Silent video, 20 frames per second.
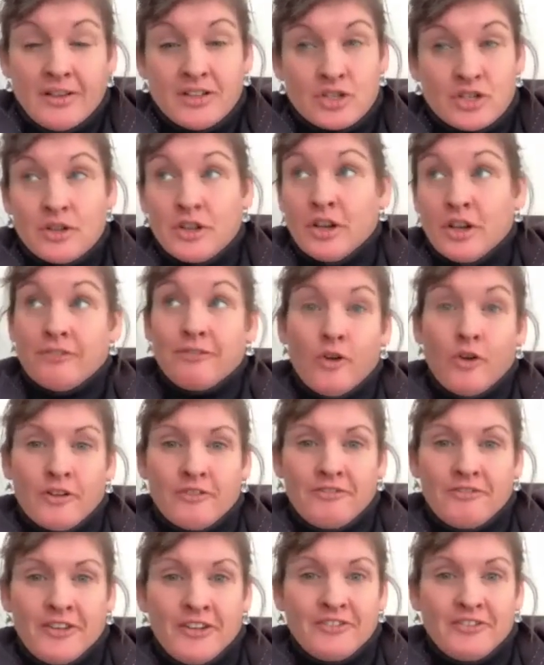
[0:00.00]
So your
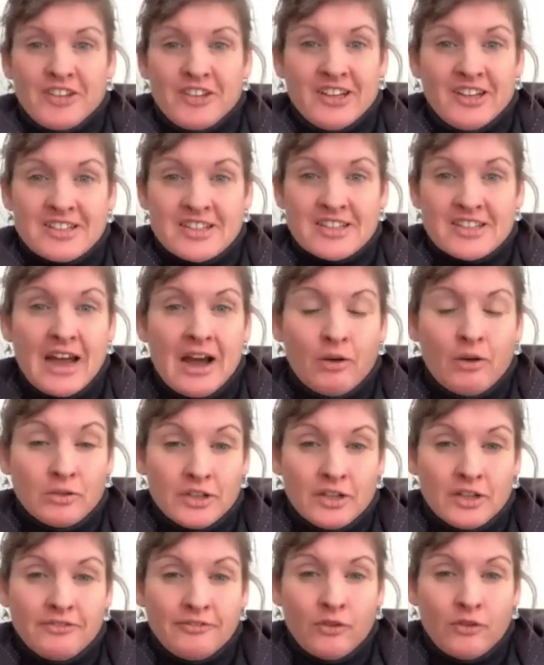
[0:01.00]
450 is now
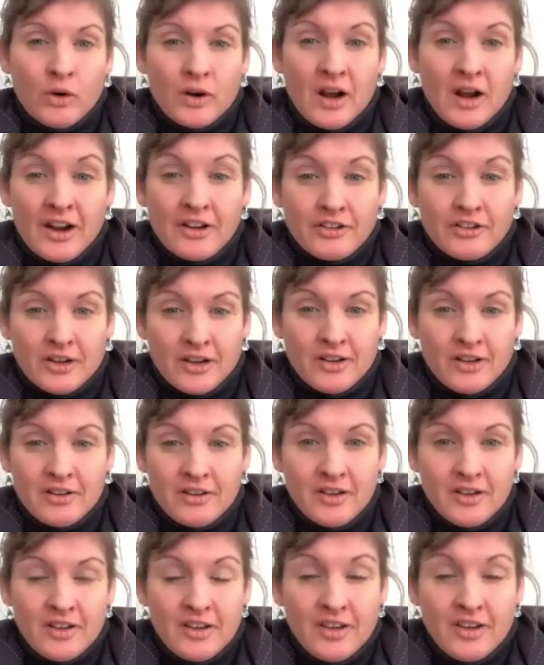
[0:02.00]
only 400.
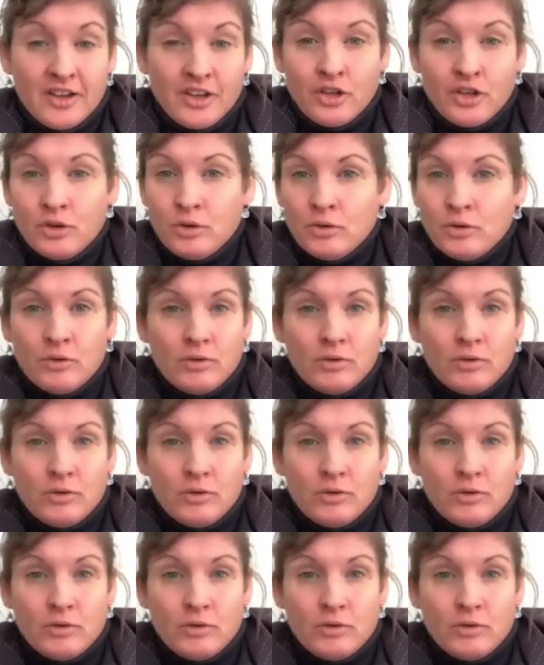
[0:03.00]
You